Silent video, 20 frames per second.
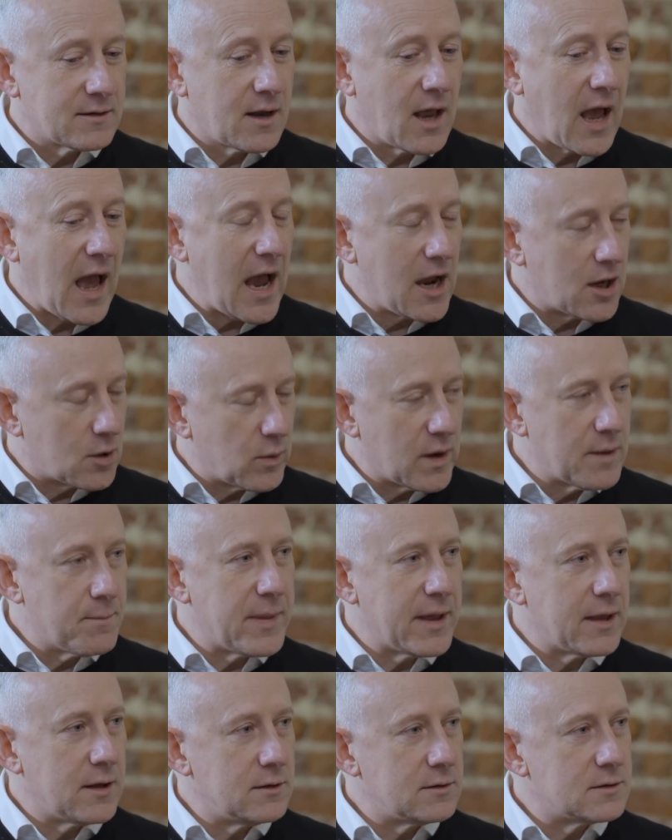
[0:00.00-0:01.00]
how do we
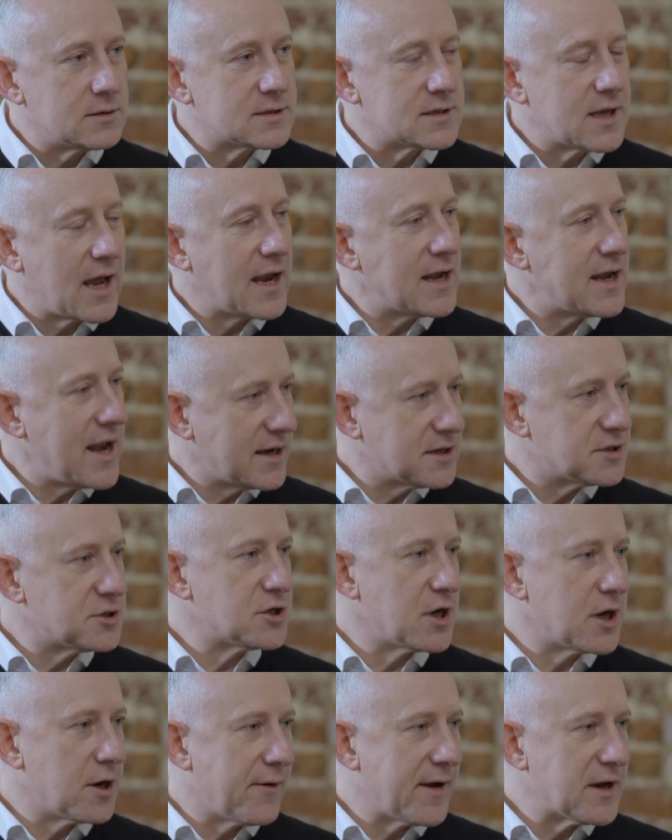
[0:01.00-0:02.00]
build a next
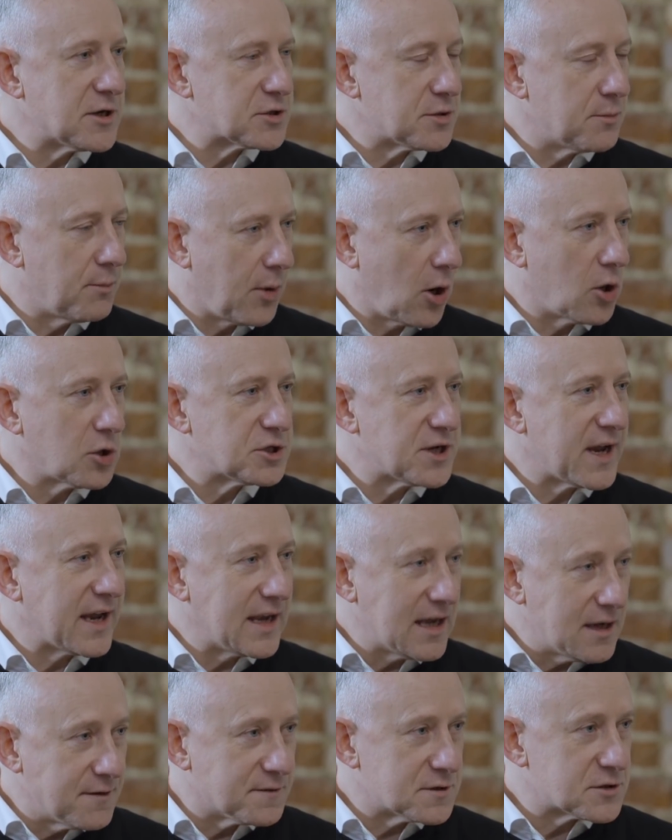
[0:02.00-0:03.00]
generation blockchain
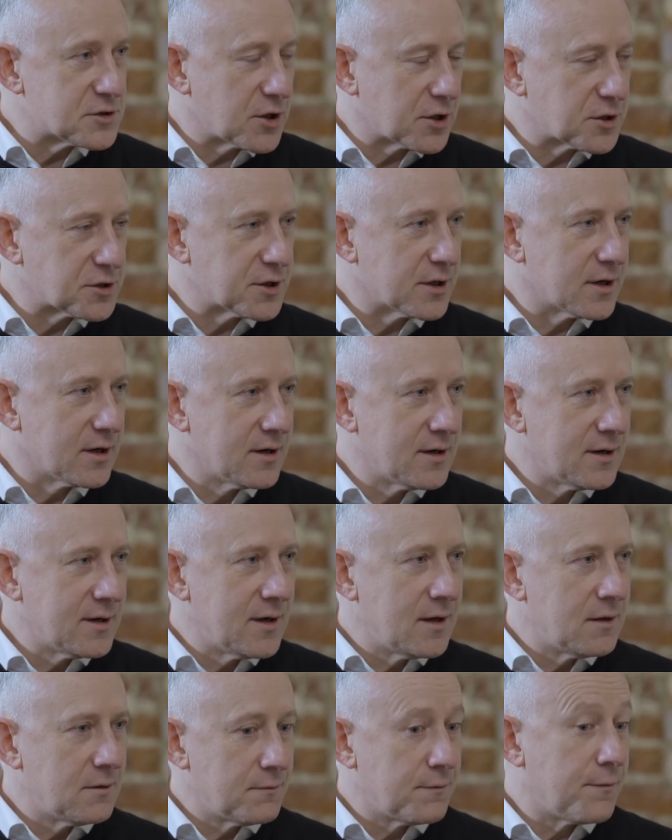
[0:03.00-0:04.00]
infrastructure
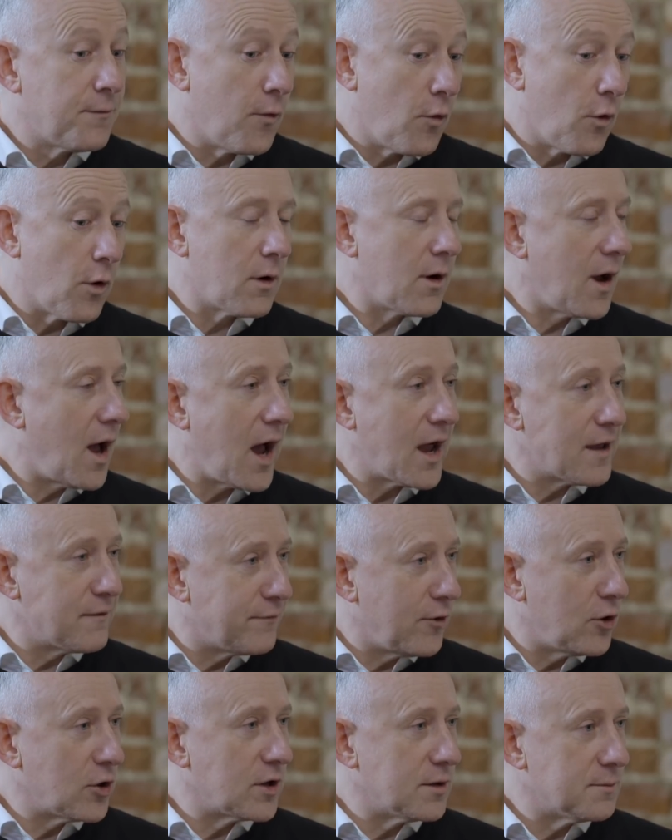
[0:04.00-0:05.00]
for high
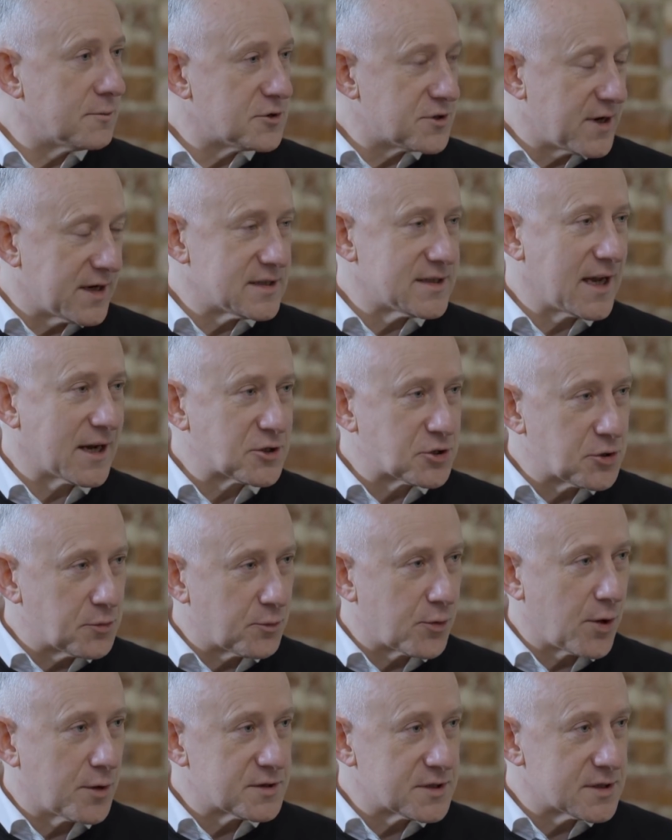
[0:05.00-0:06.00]
volume transaction
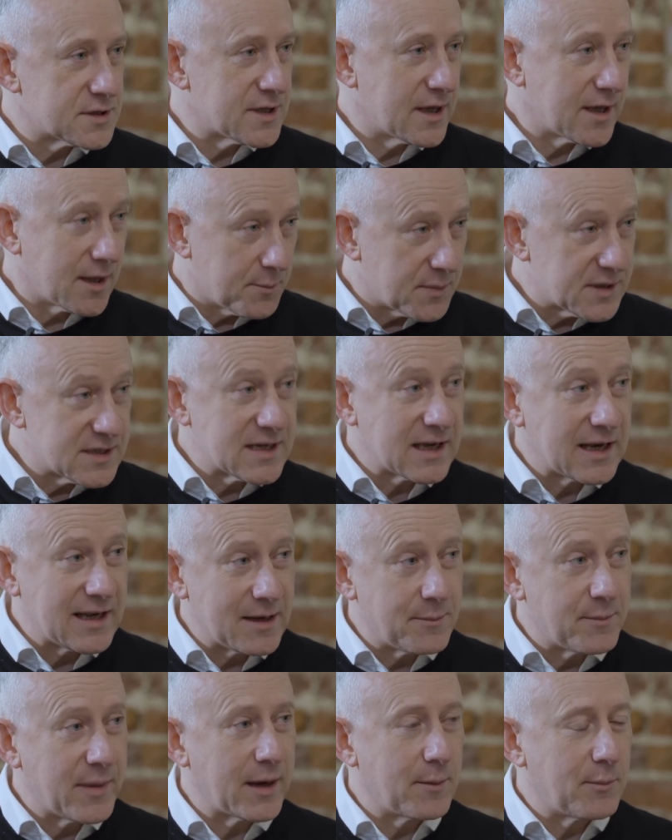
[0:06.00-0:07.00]
processing, and particularly
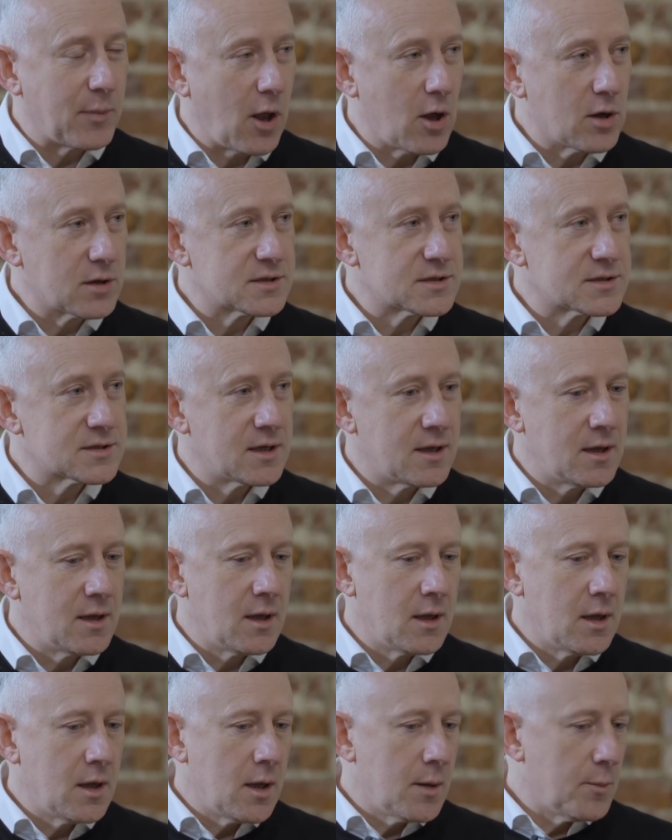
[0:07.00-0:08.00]
big blocks,
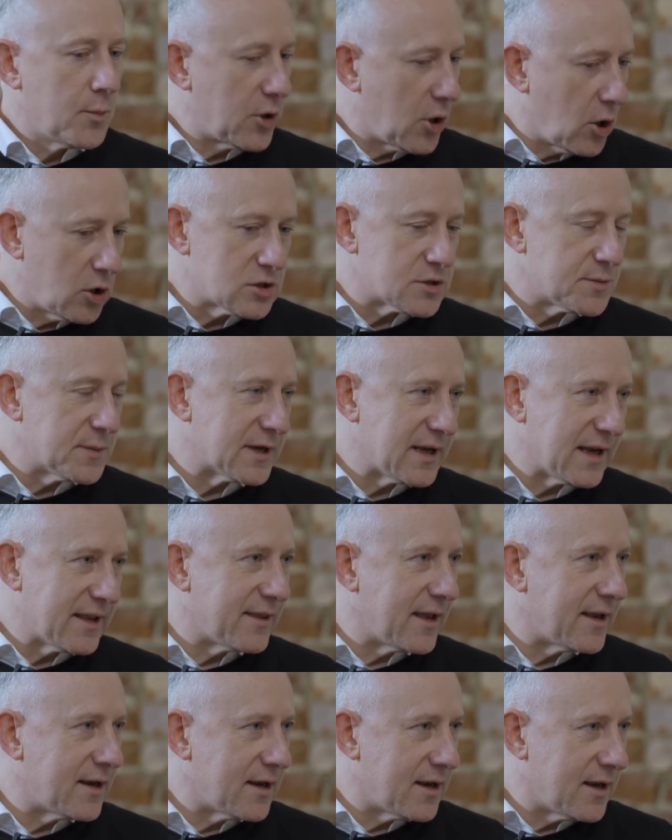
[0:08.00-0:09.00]
but ultimately
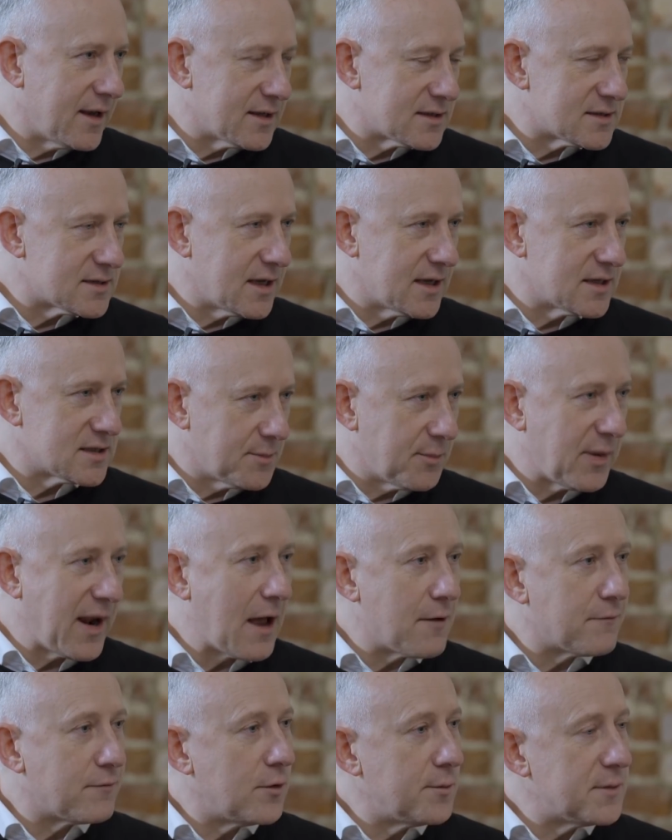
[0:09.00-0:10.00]
that it's a
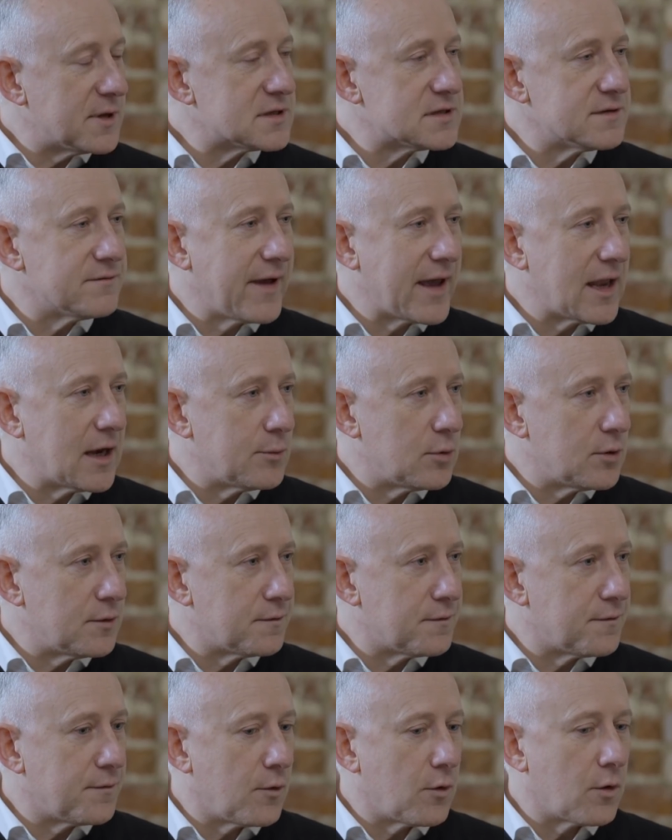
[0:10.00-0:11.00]
platform that's available
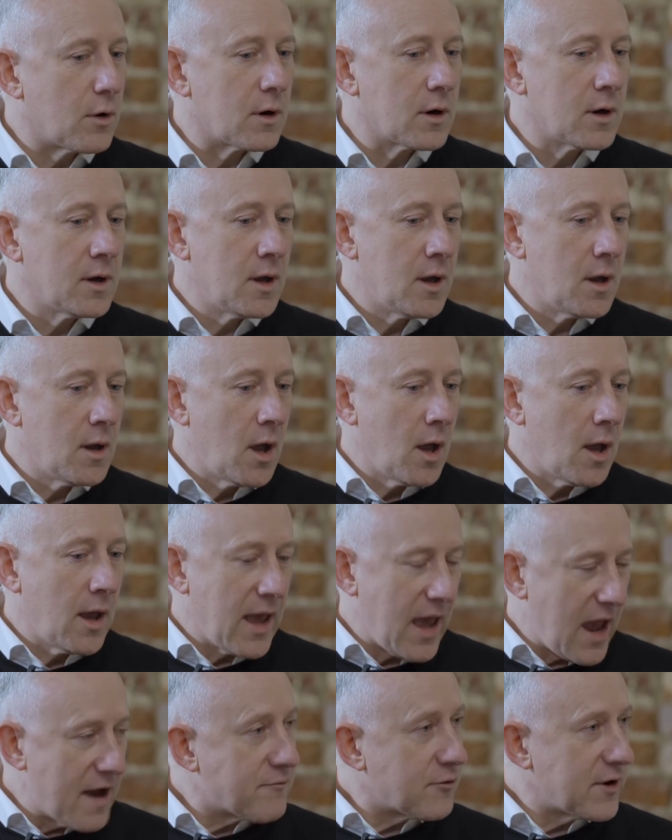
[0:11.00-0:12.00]
for
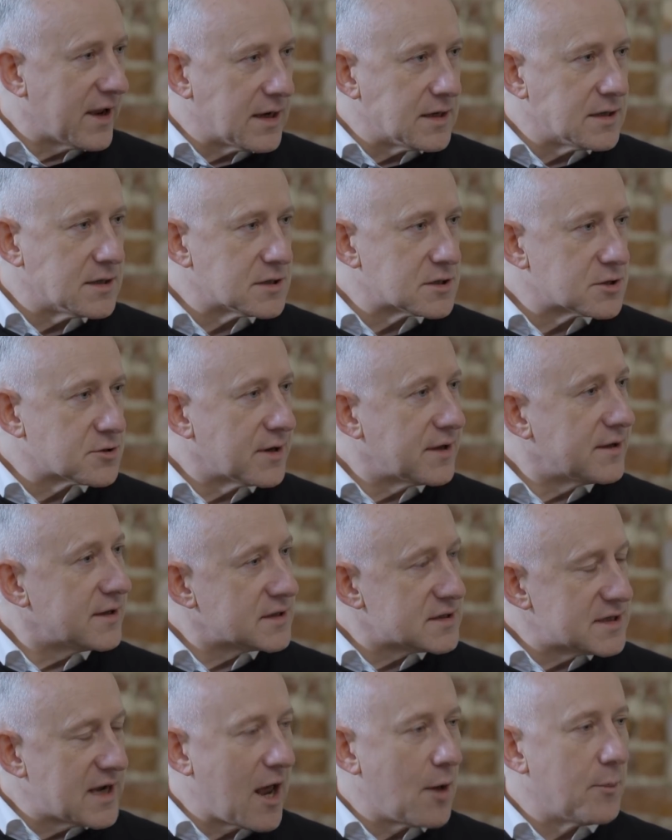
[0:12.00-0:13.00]
every industry
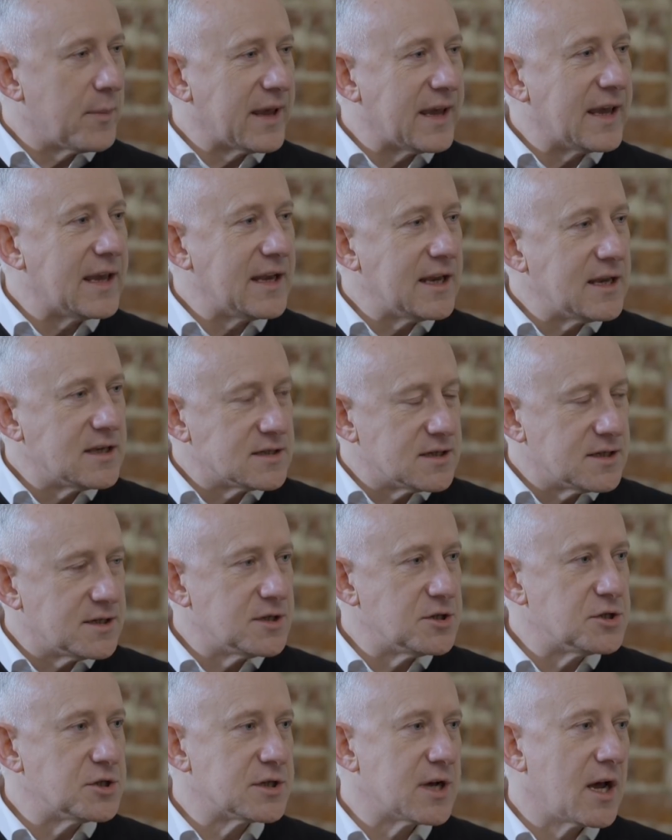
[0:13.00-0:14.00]
that's now beginning to
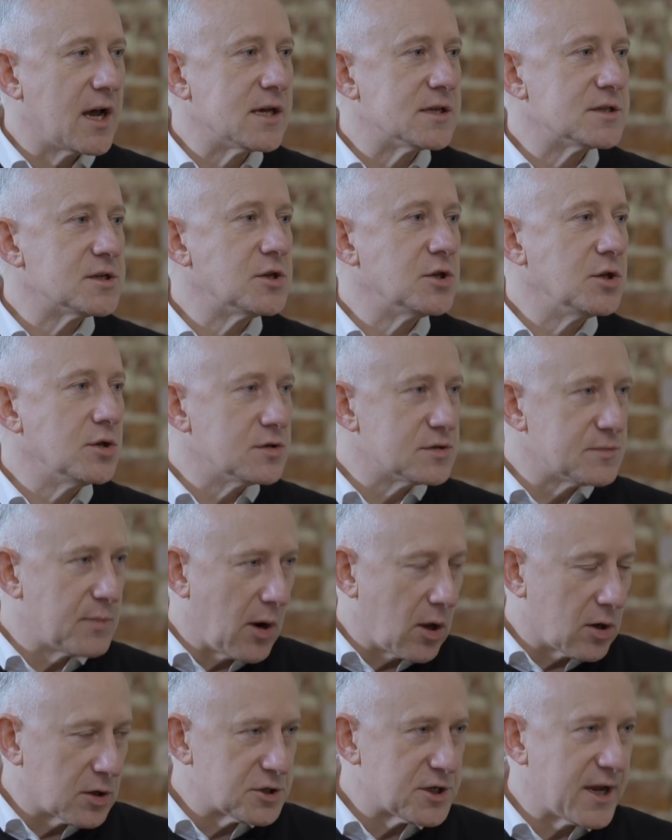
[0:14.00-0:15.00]
digitize and use
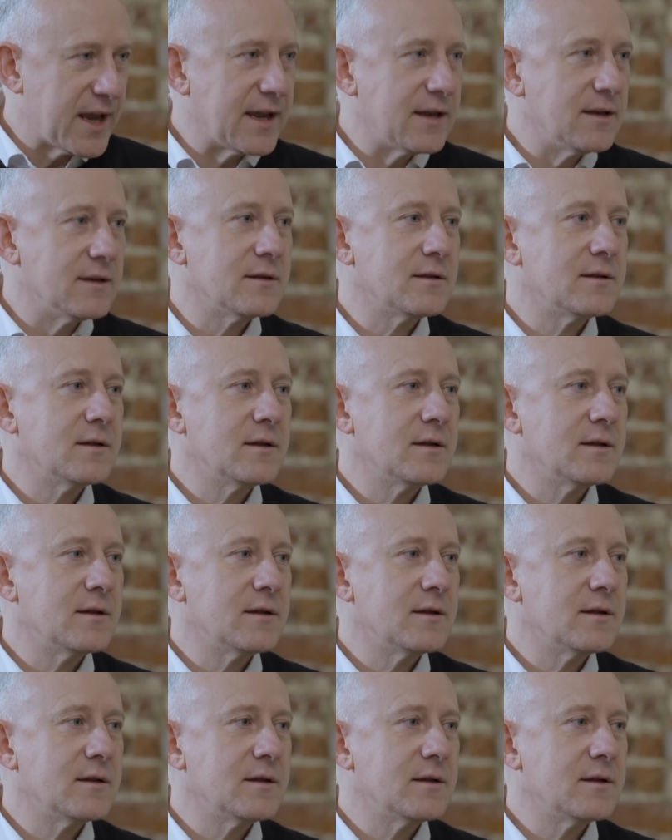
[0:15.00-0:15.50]
blockchain